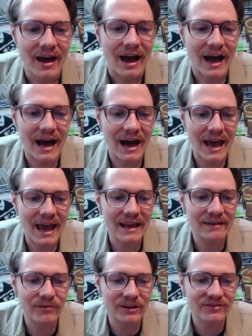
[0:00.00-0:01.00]

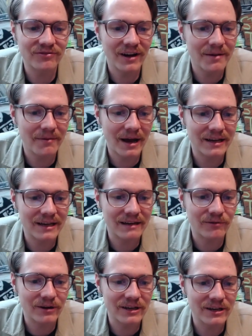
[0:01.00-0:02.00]
And what's fun about
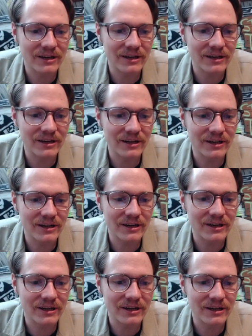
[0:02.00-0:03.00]
it, when you think about it too,
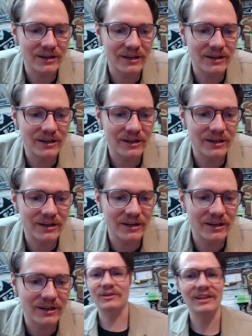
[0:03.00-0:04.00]
is this is a nice
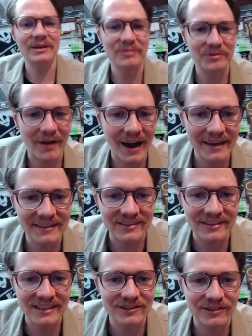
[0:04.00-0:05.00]
little glimpse behind the
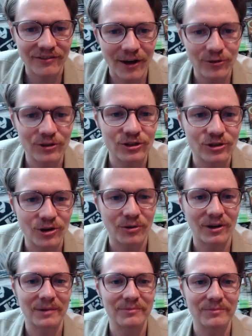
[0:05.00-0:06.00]
scenes of how this show
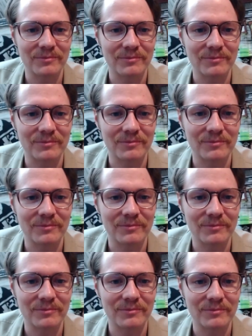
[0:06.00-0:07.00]
comes together.
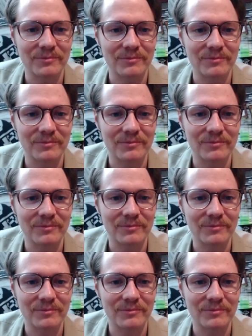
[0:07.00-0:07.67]
We've got